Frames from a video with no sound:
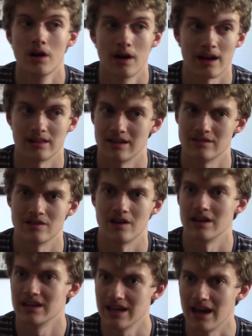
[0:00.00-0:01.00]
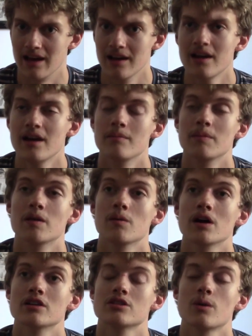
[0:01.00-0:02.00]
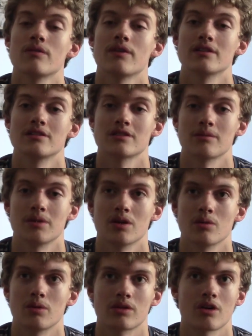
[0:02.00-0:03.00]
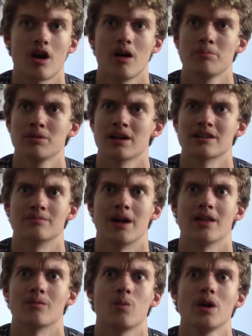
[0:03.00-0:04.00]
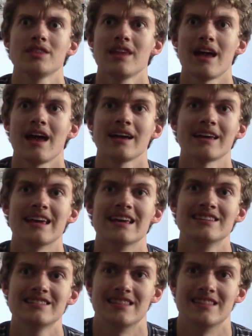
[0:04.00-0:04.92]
At least not yet. Meanwhile, Zoe finds this computer with complex math. What the heck is